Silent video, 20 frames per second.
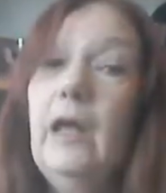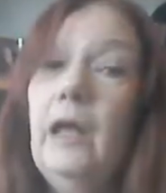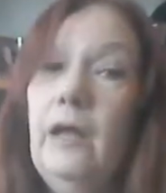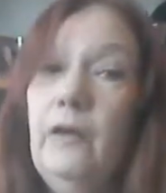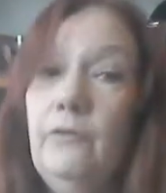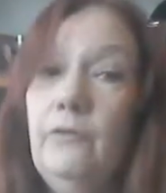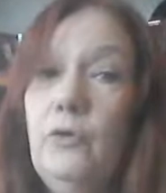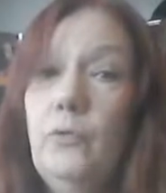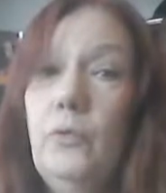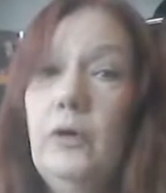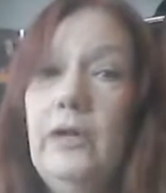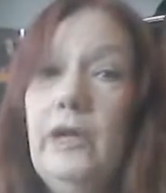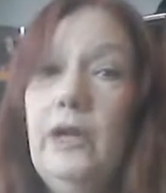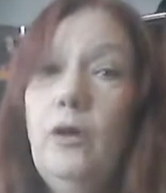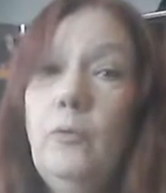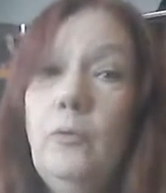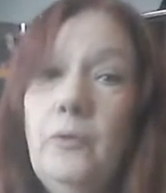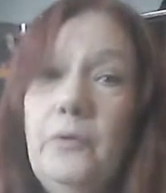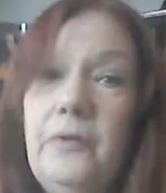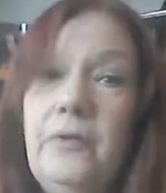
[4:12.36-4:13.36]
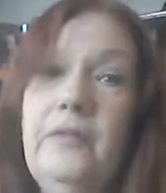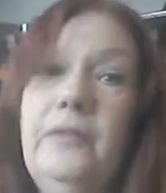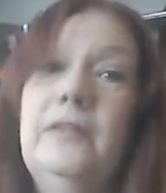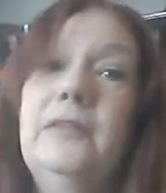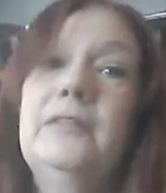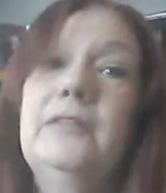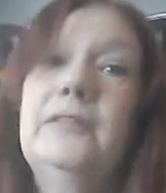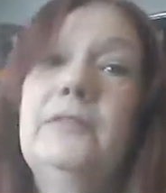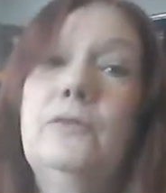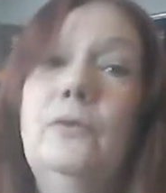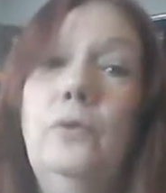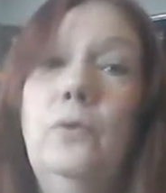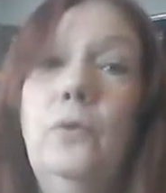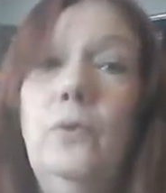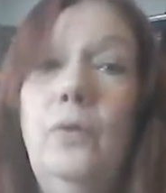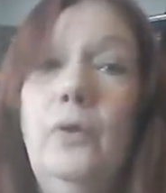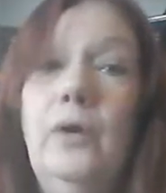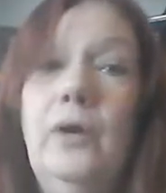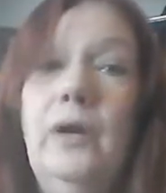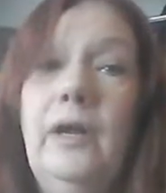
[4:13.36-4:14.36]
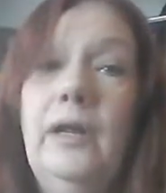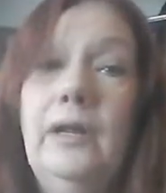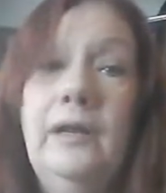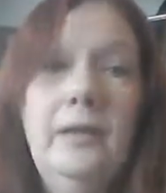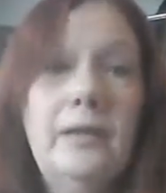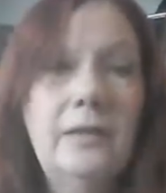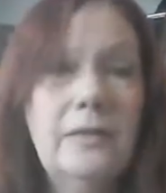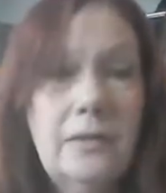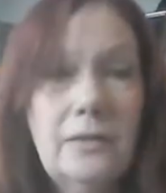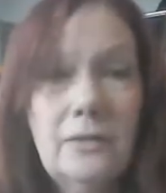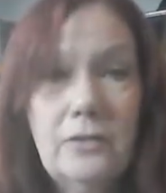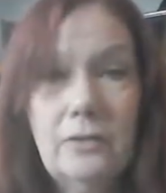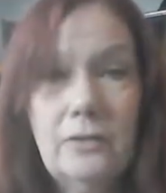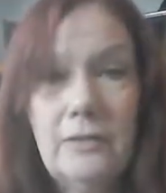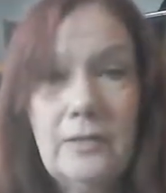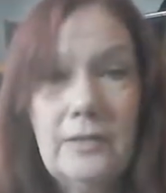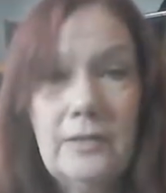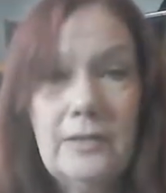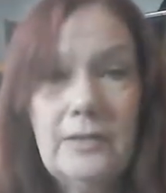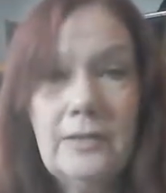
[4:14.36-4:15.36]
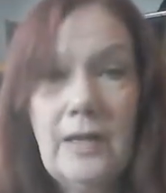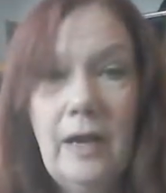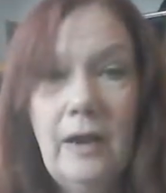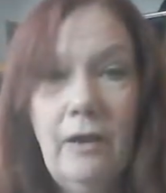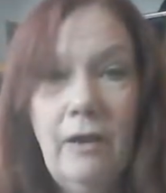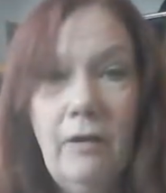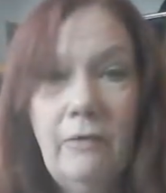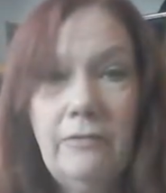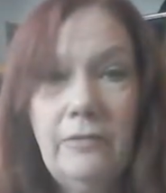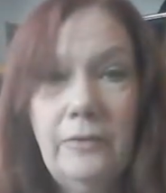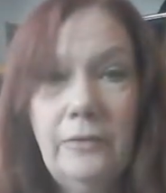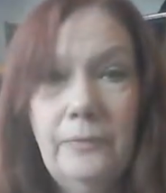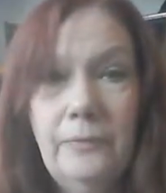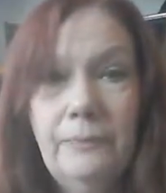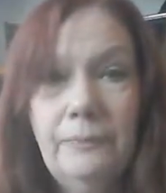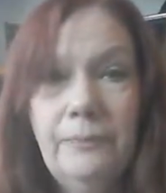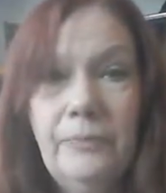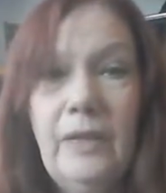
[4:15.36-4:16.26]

If you want help with this or any of the services I offer,